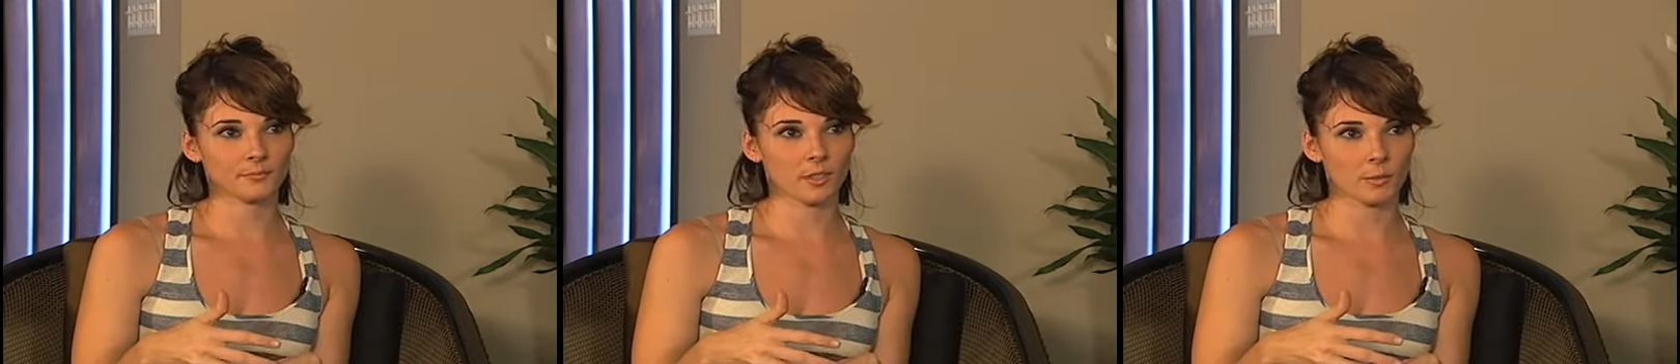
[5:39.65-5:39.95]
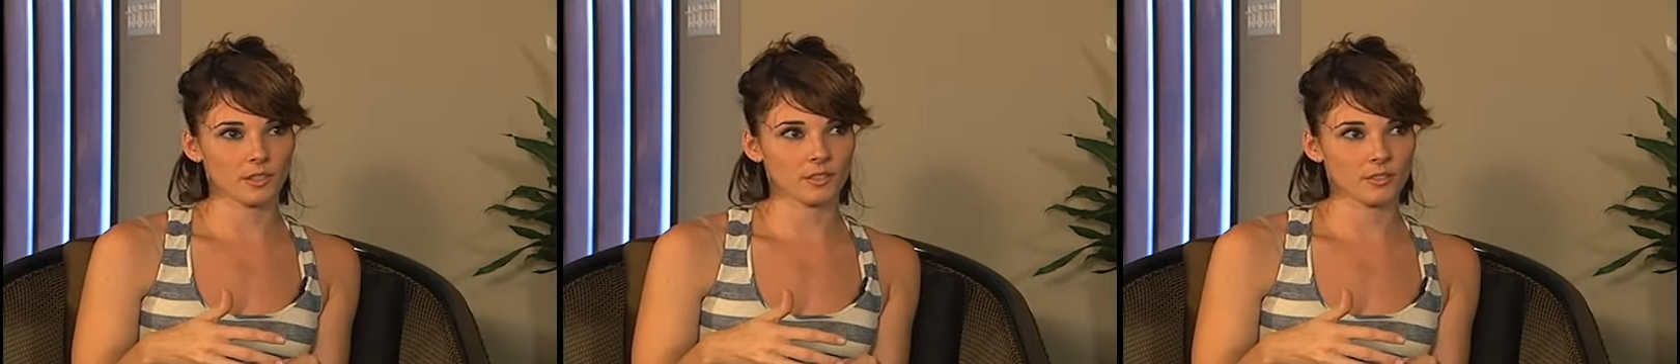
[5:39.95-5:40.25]
It was
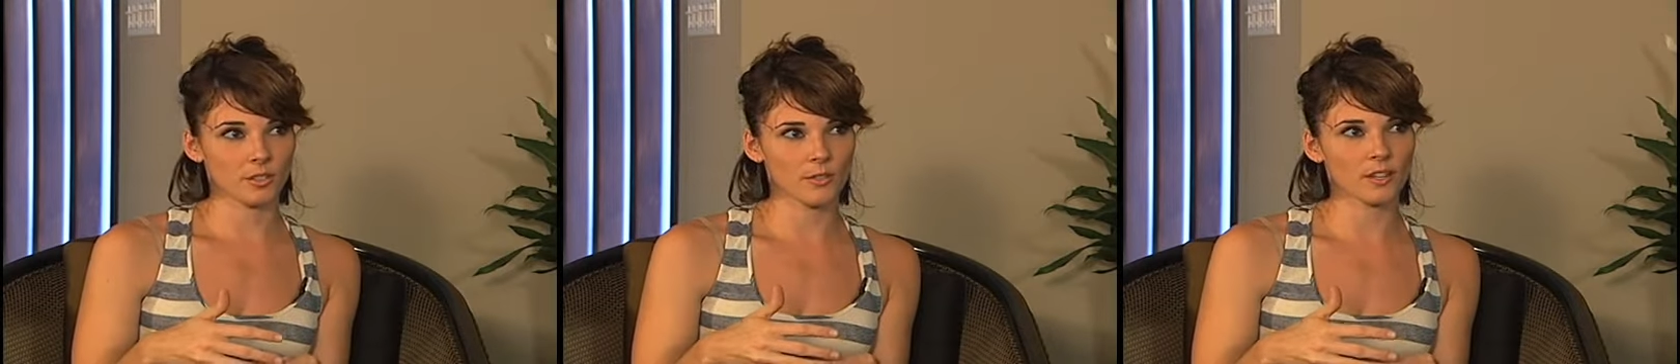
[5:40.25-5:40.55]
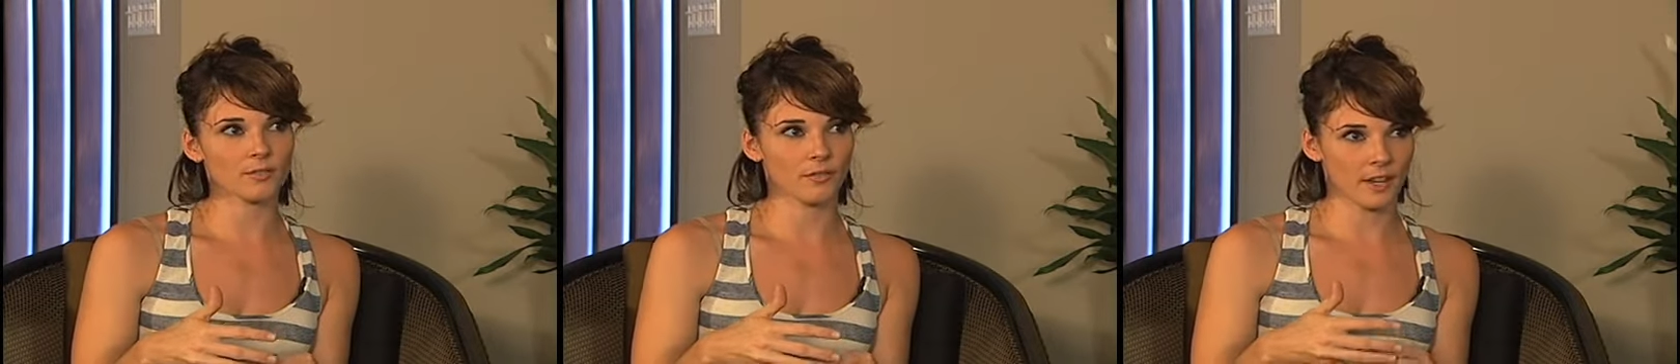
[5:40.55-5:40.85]
in
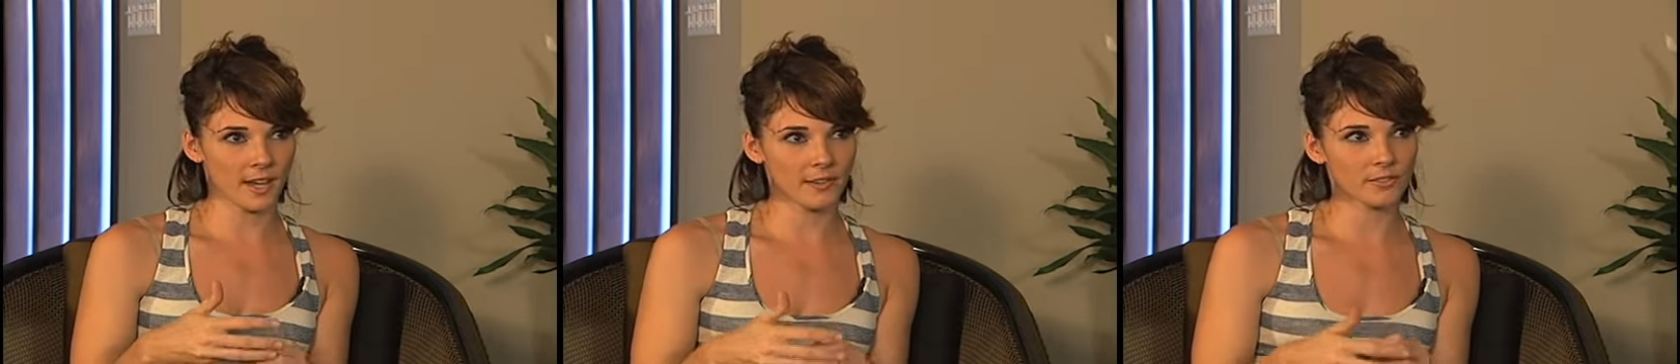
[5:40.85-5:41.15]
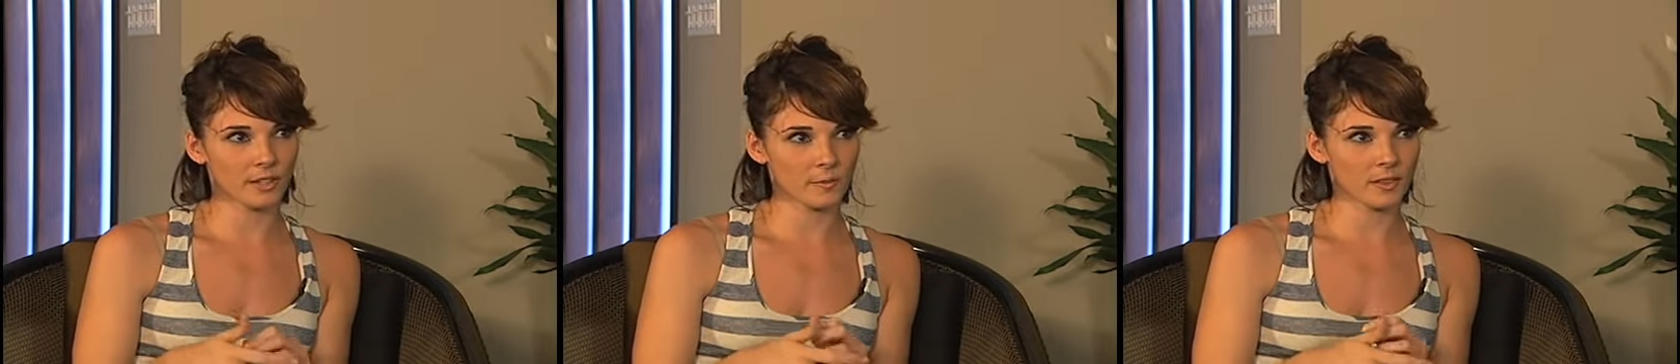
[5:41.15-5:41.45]
2005, so
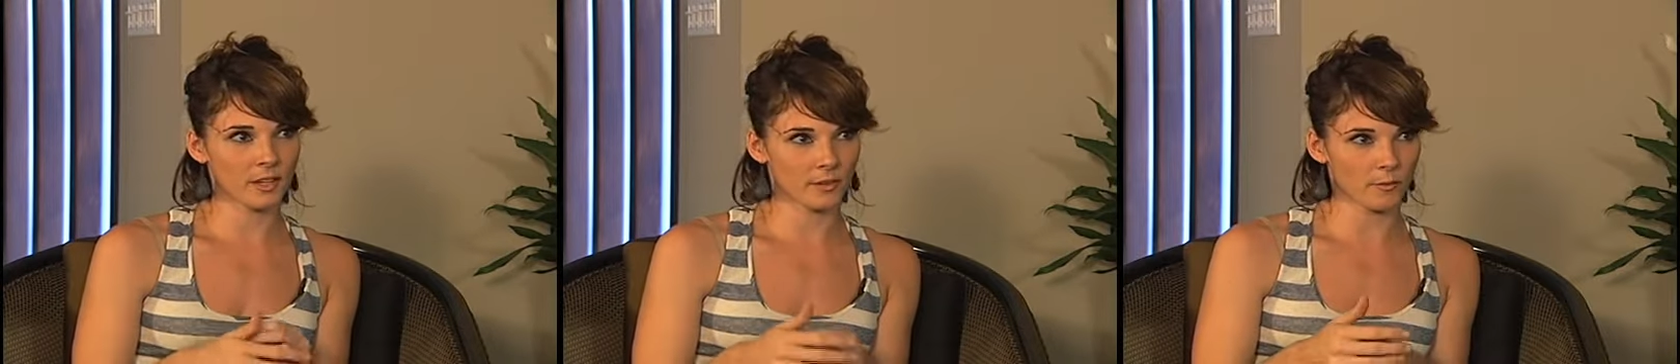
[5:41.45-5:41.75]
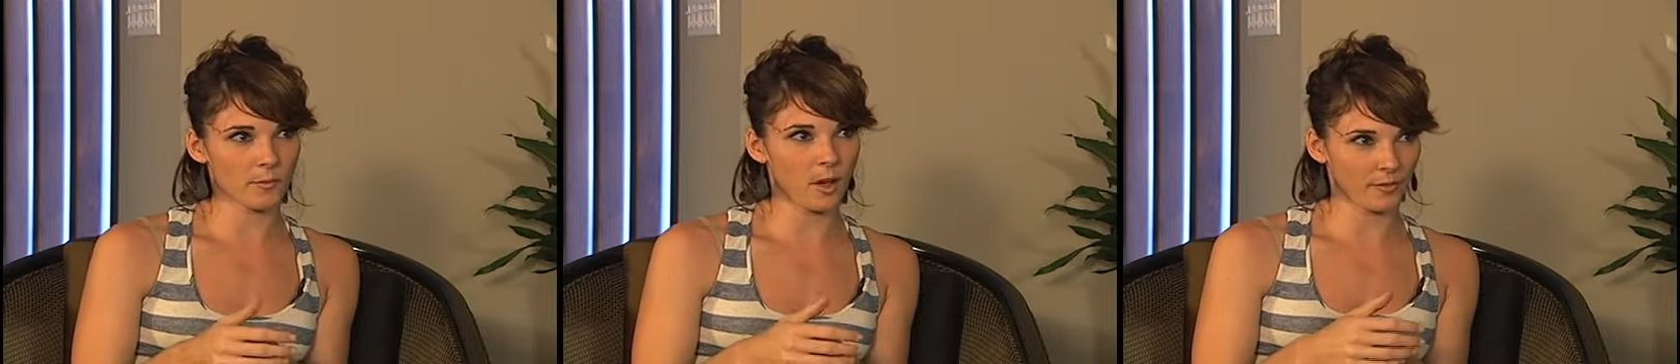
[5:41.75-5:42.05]
I've been there
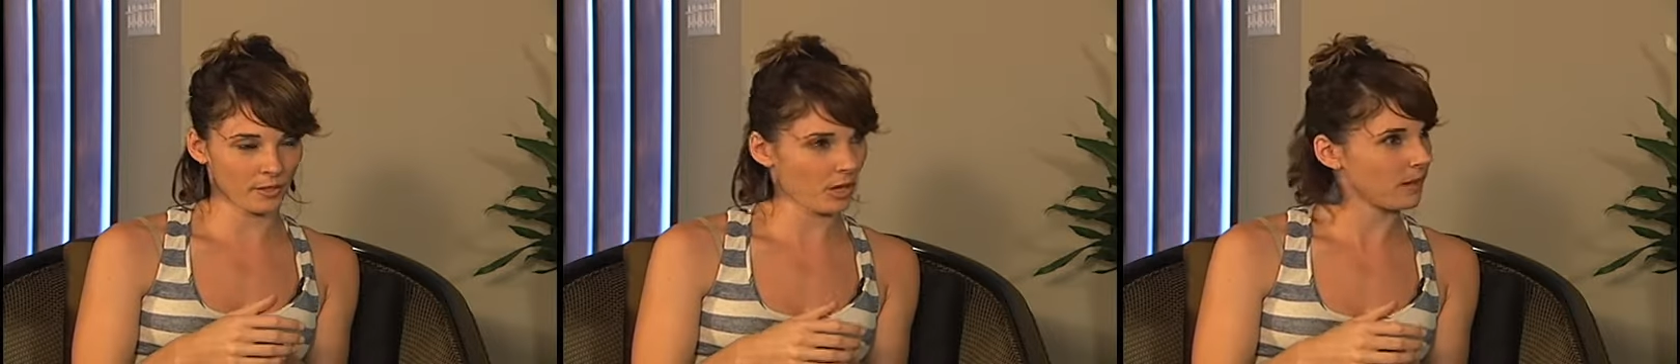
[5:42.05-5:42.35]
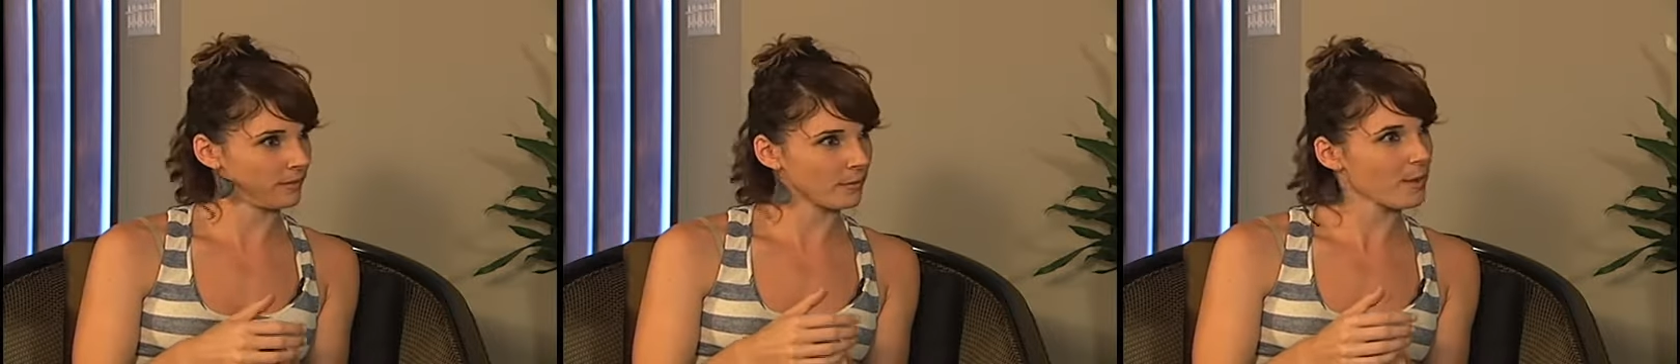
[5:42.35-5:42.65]
off and
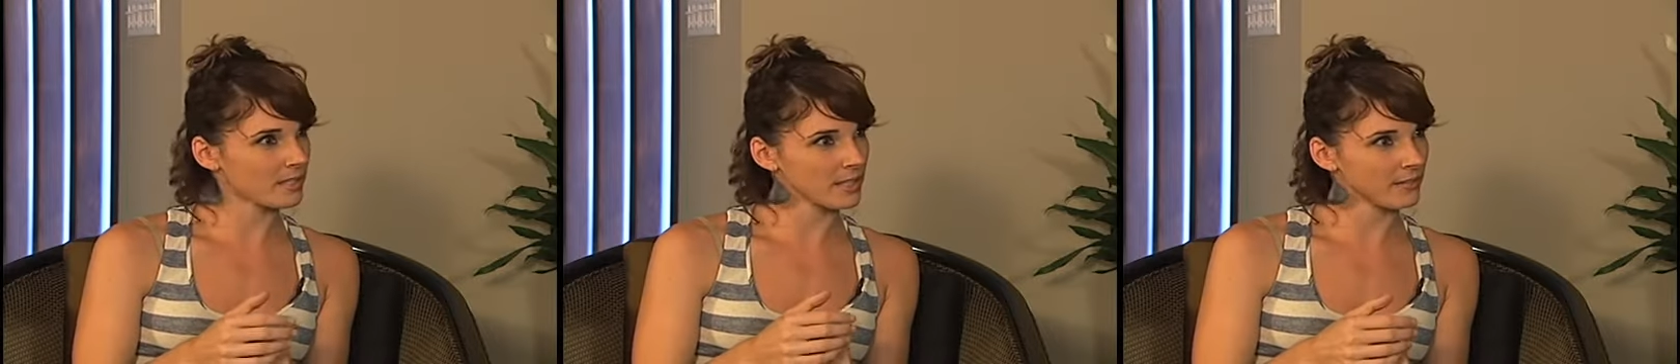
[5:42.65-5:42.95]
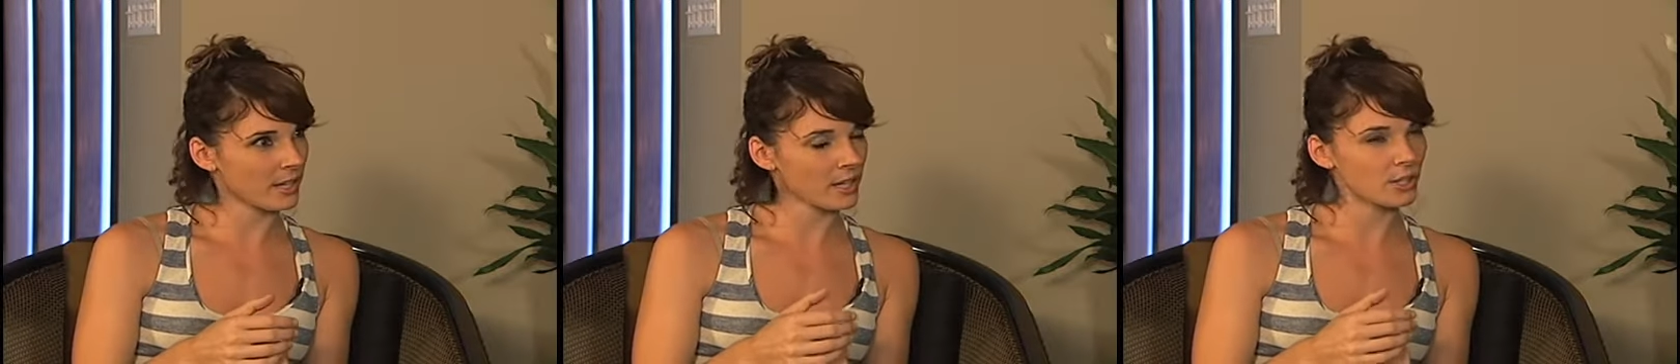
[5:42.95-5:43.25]
on for about
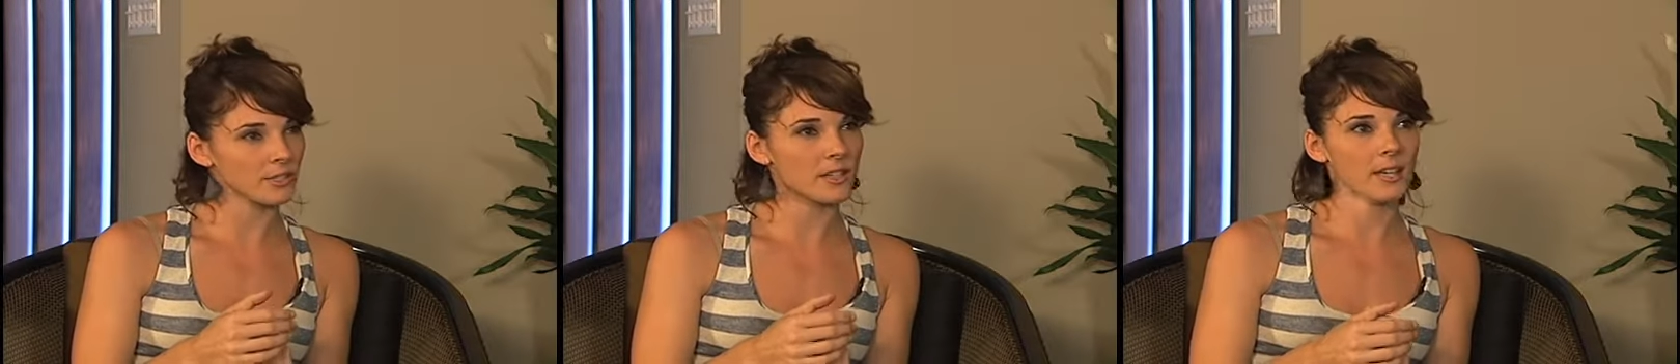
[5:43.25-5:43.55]
7-8 years.